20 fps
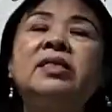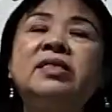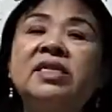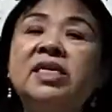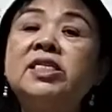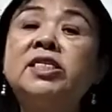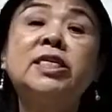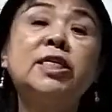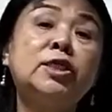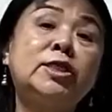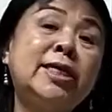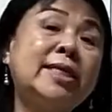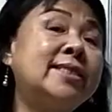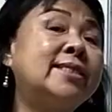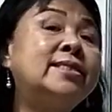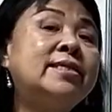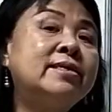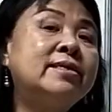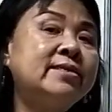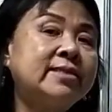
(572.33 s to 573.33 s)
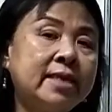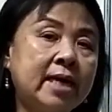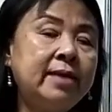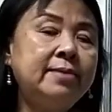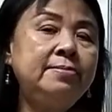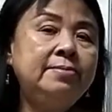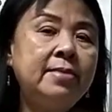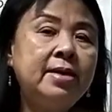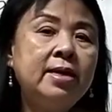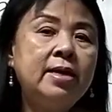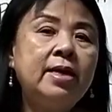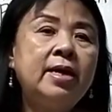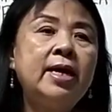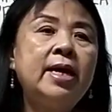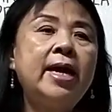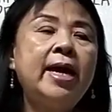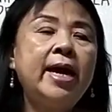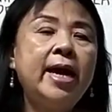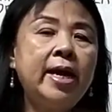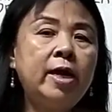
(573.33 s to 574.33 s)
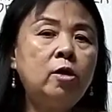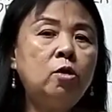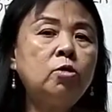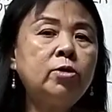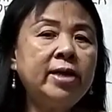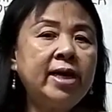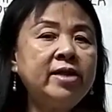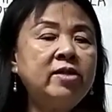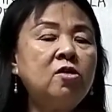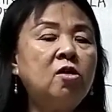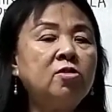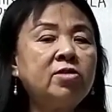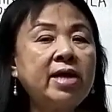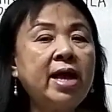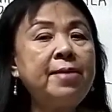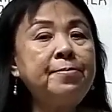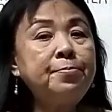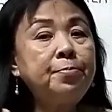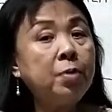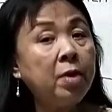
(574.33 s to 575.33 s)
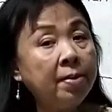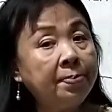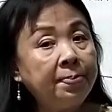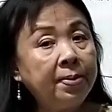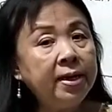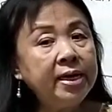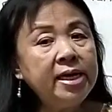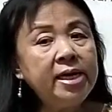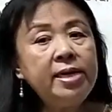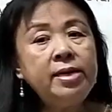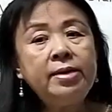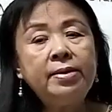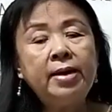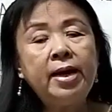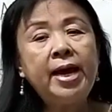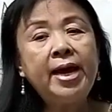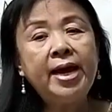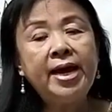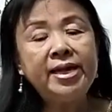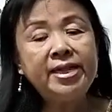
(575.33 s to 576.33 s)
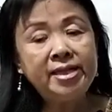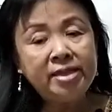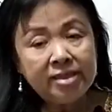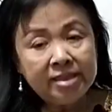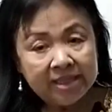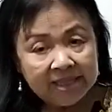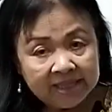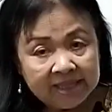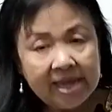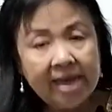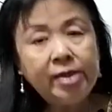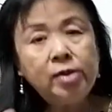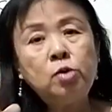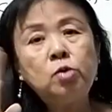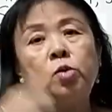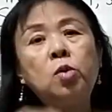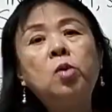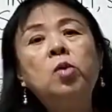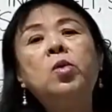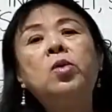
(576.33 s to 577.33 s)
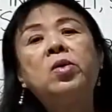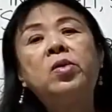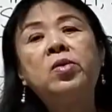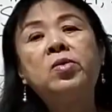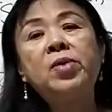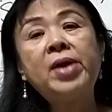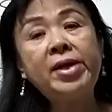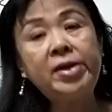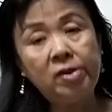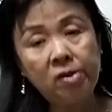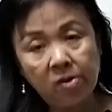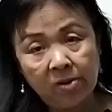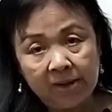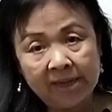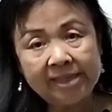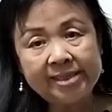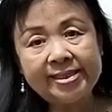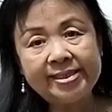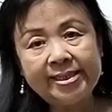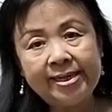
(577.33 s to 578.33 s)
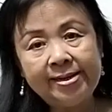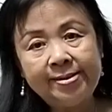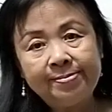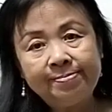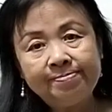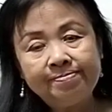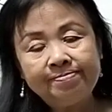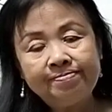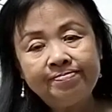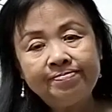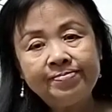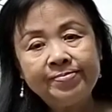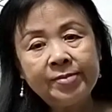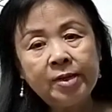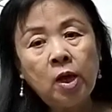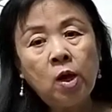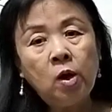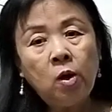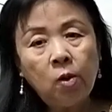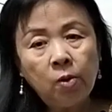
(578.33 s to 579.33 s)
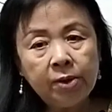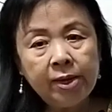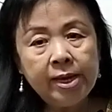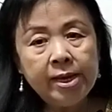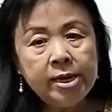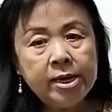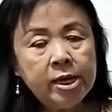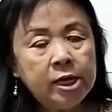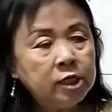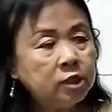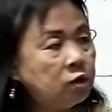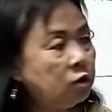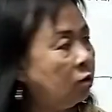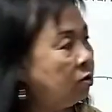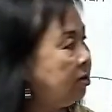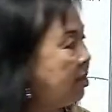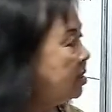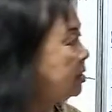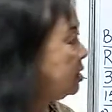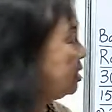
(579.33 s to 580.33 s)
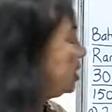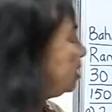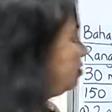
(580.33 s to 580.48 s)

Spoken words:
the suggested time, allocate your time properly, and there you go, write your essay. Okay, so this